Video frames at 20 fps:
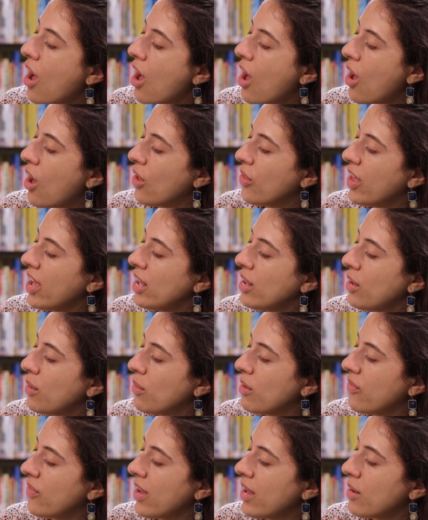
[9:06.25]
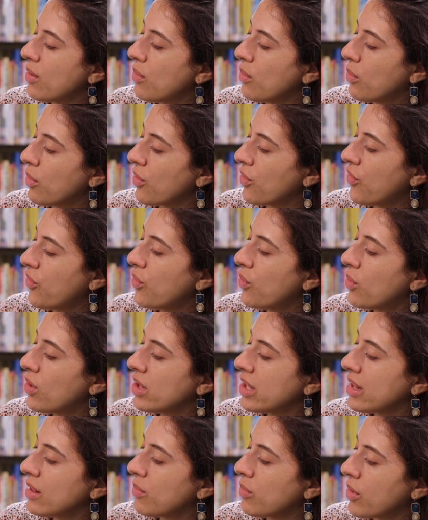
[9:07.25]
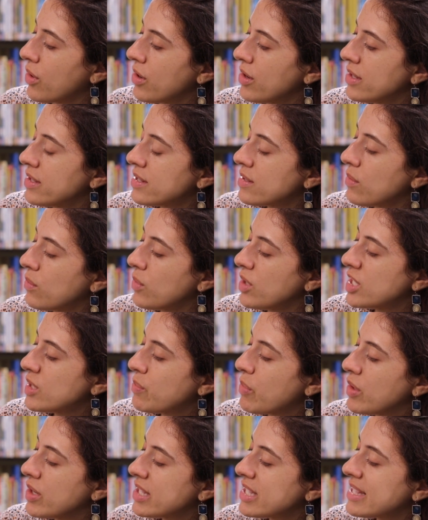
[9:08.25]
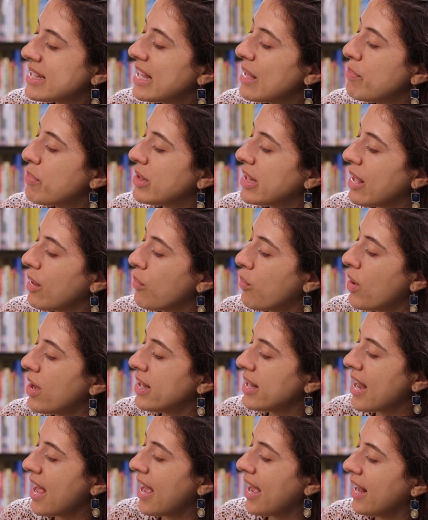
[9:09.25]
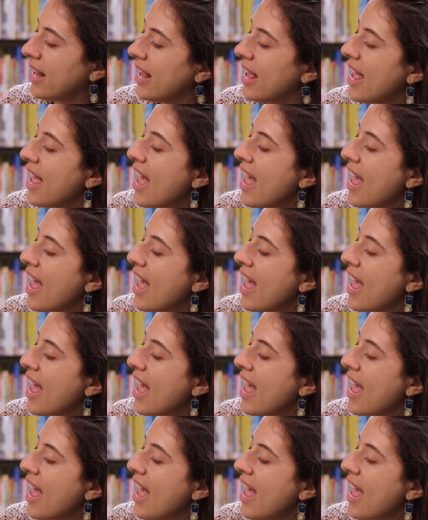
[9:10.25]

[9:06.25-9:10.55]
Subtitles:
All they knew of it were 4 little words, whispered sleepily one night